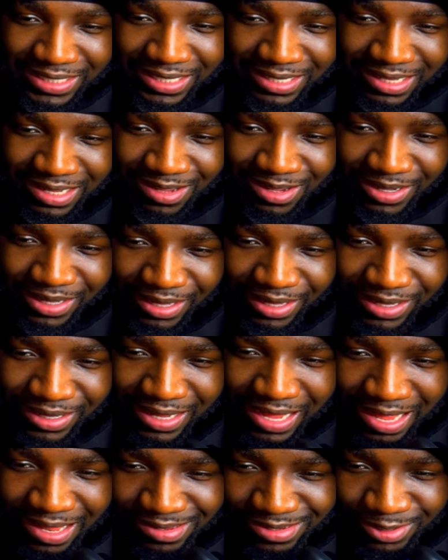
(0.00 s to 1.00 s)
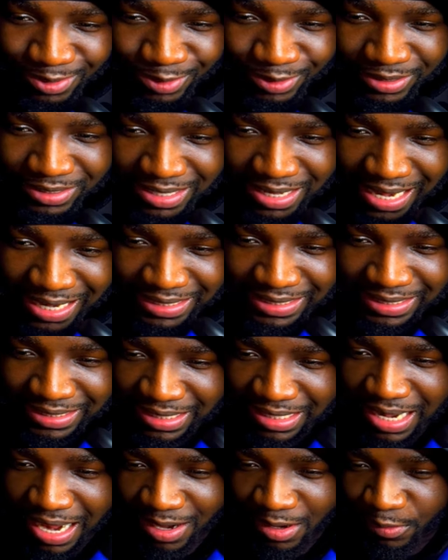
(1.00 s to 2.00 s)
Okay, and so Stax is
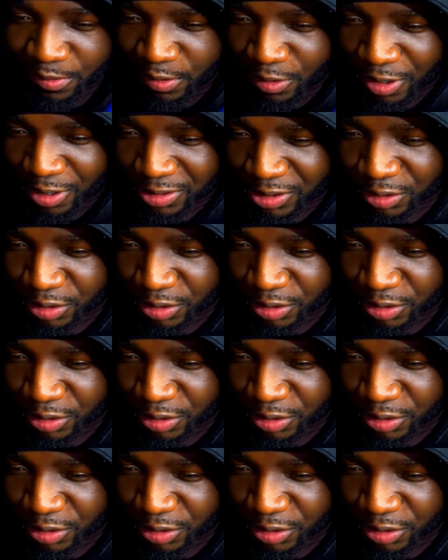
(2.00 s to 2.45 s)
gone, we go.